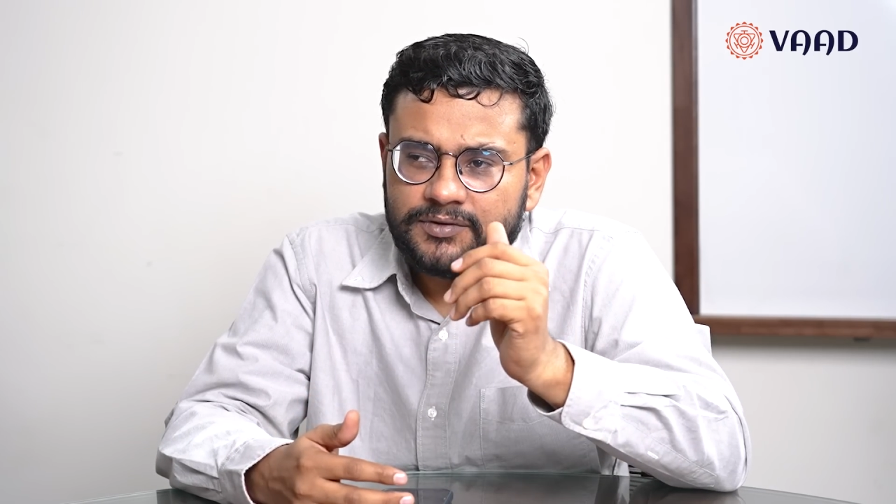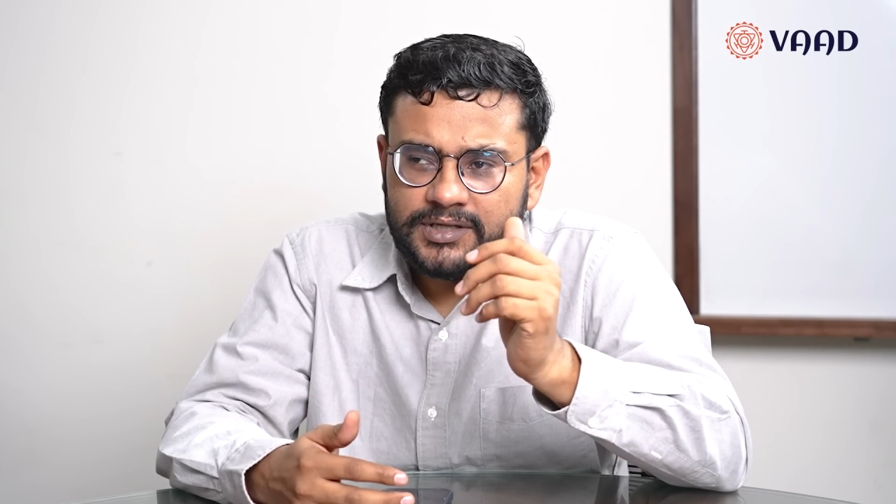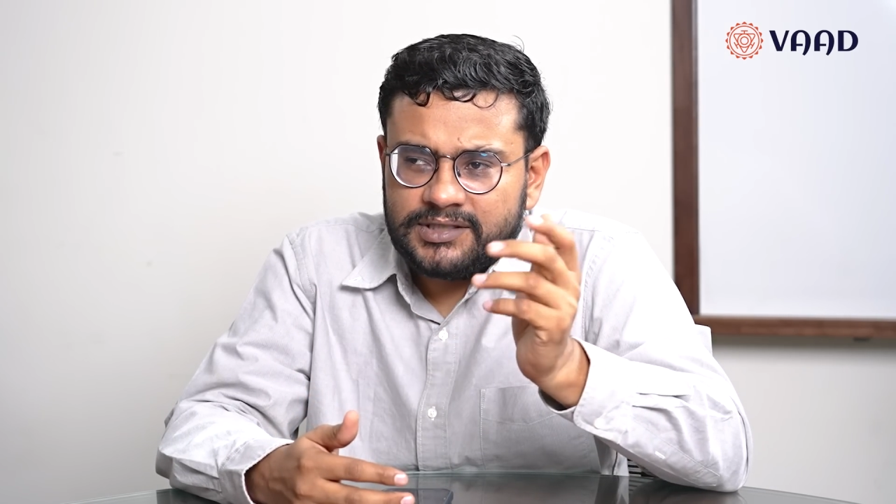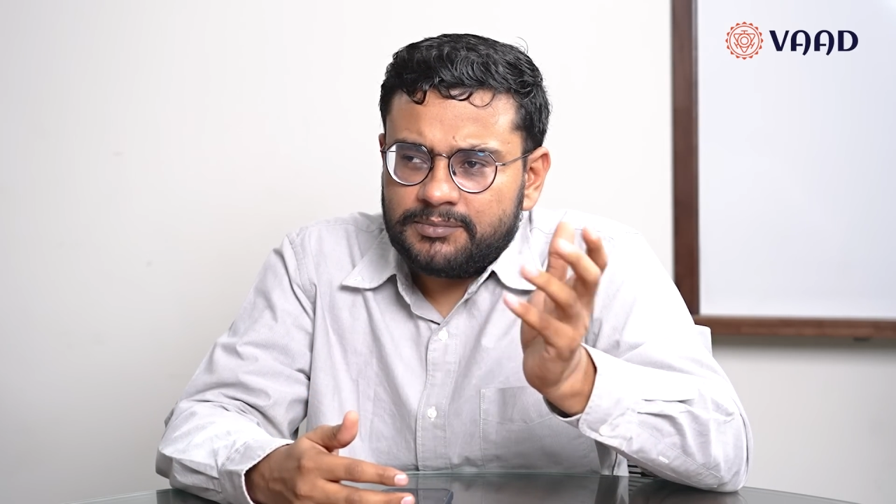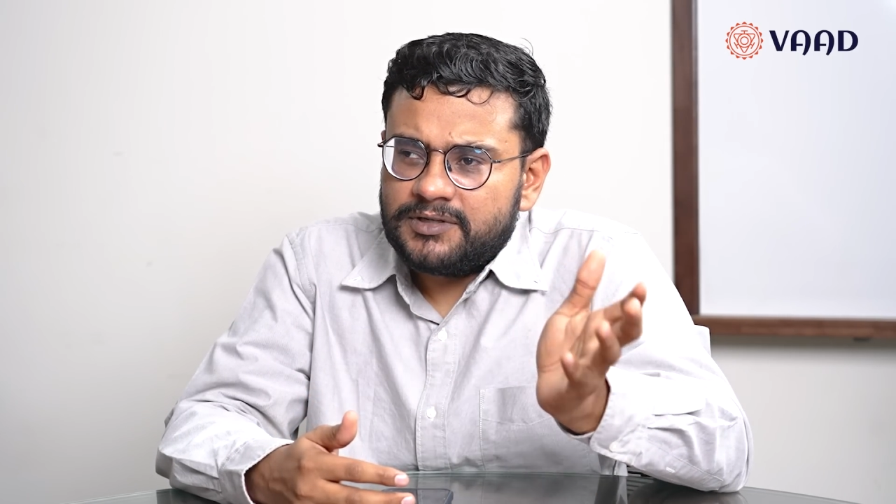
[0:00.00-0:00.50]
For
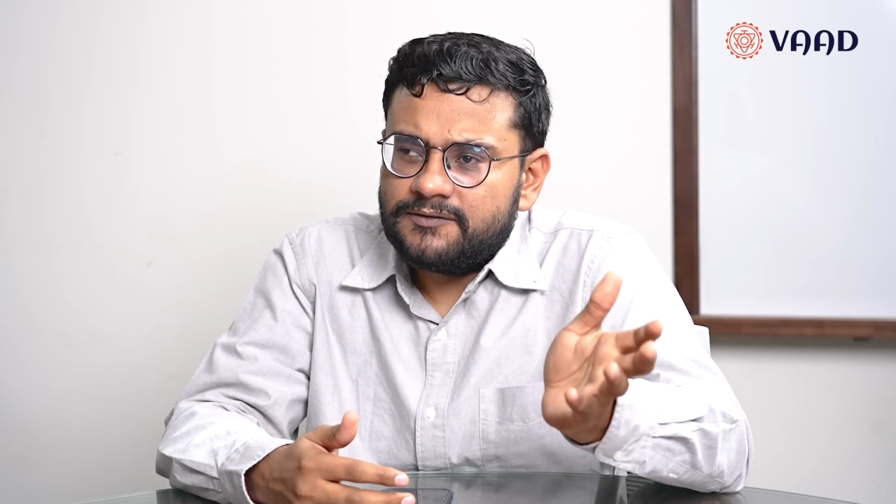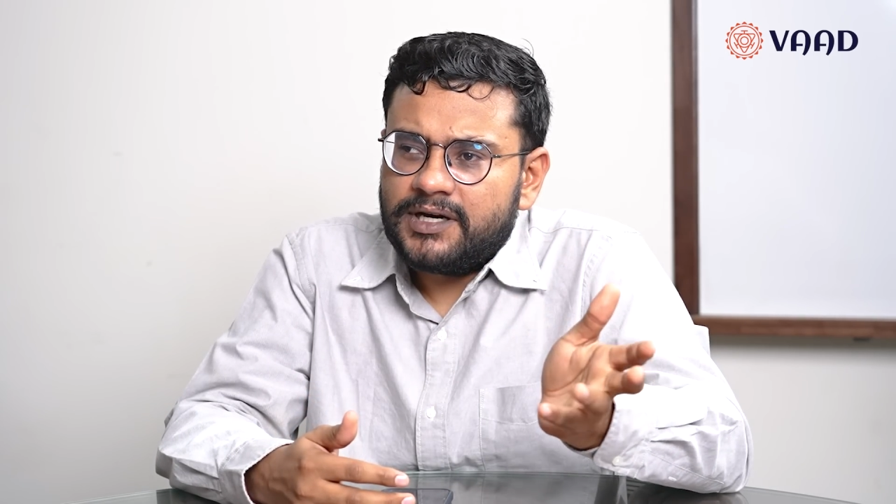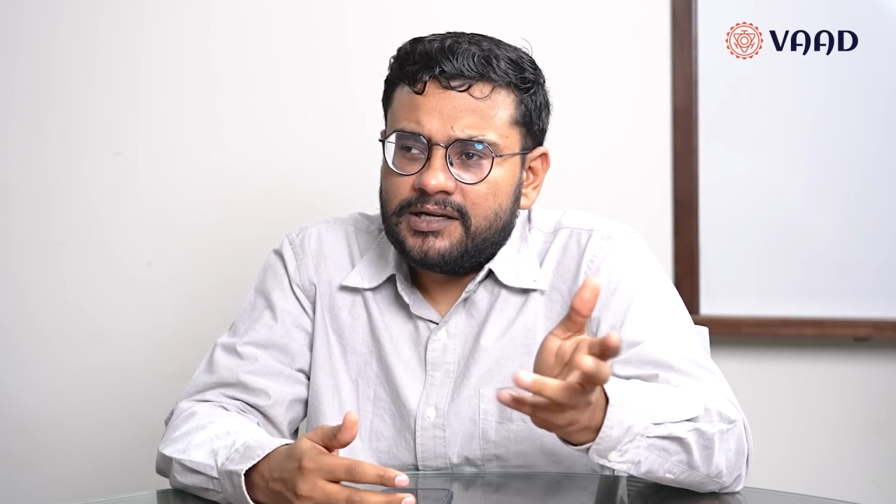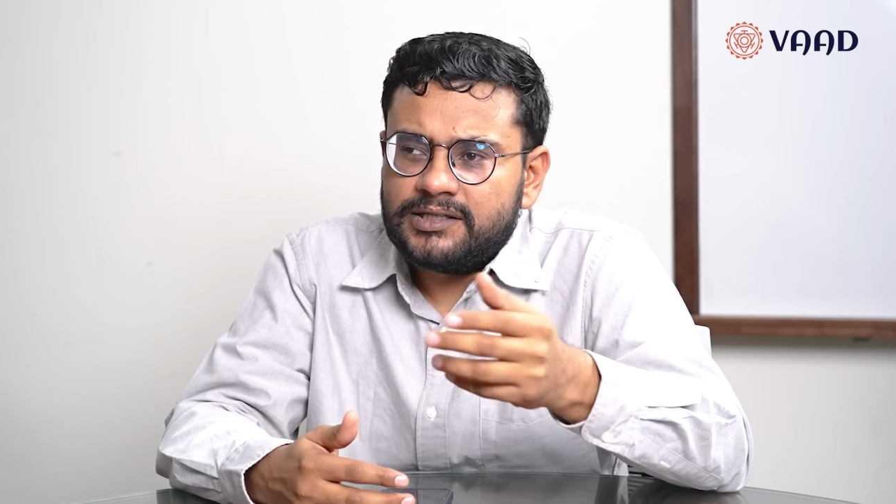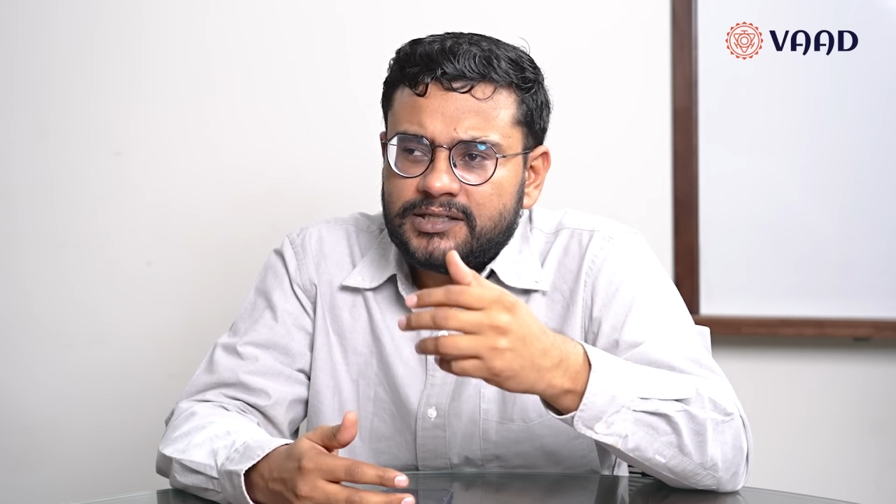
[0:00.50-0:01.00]
example,
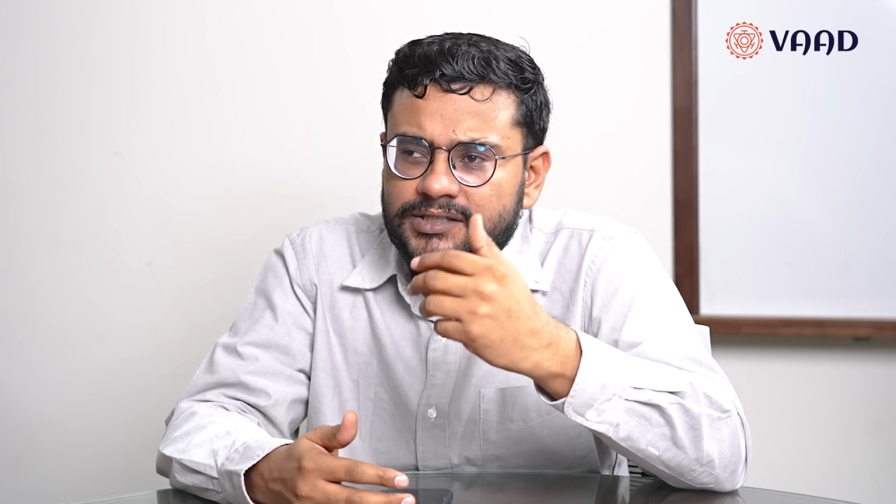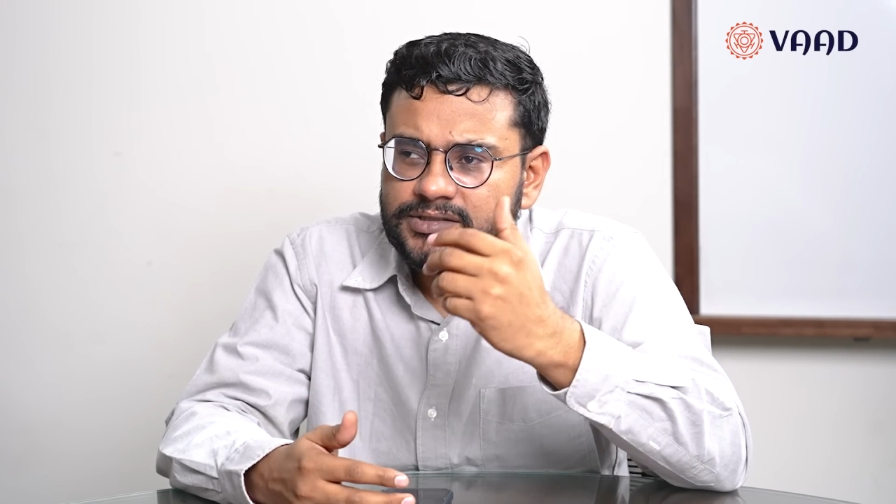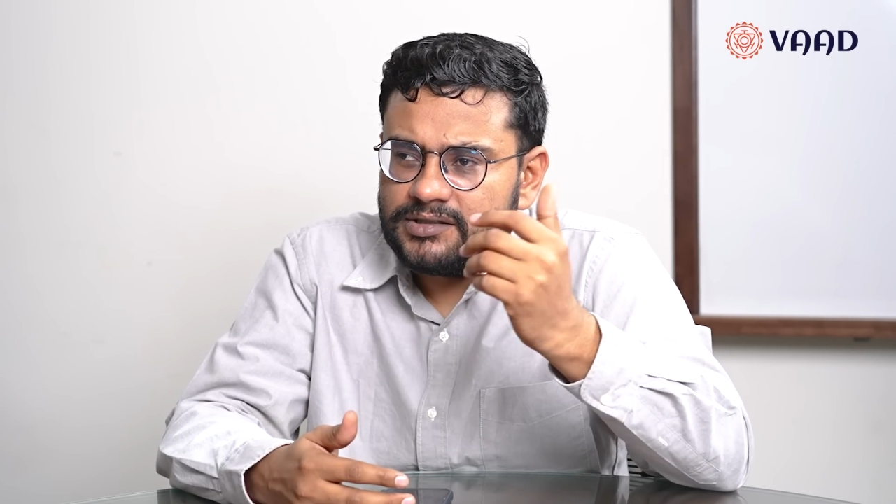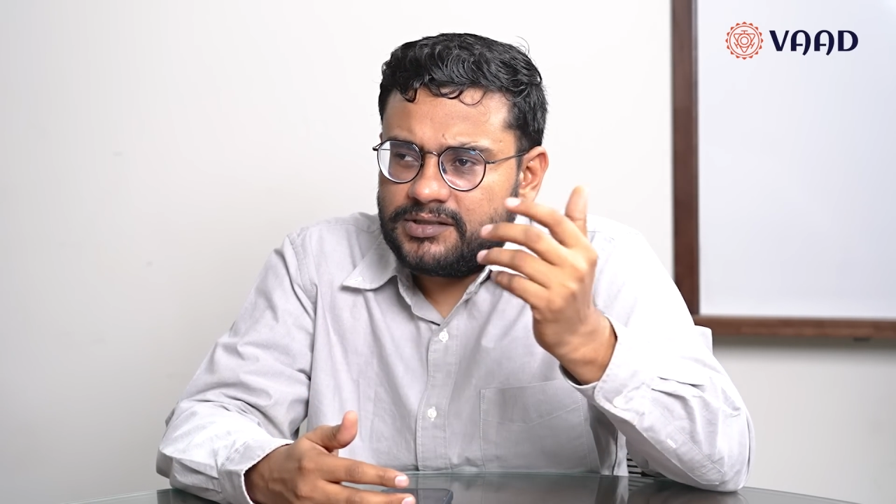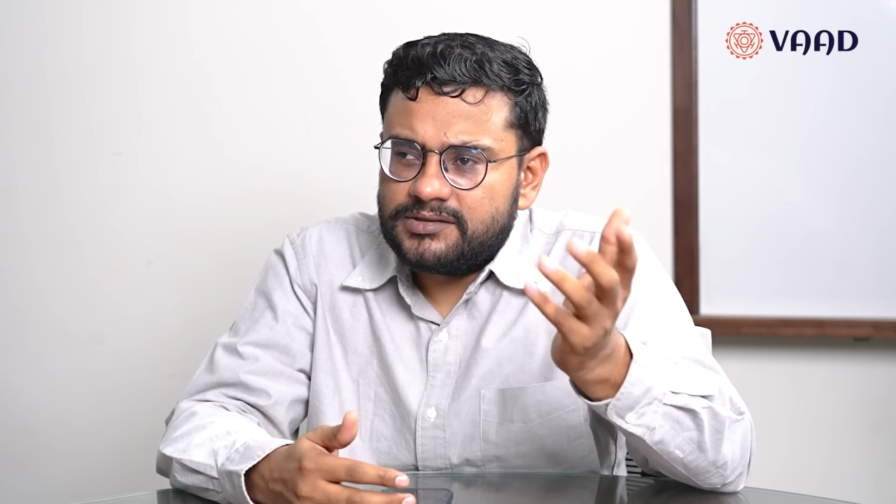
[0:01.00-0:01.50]
Falcon engine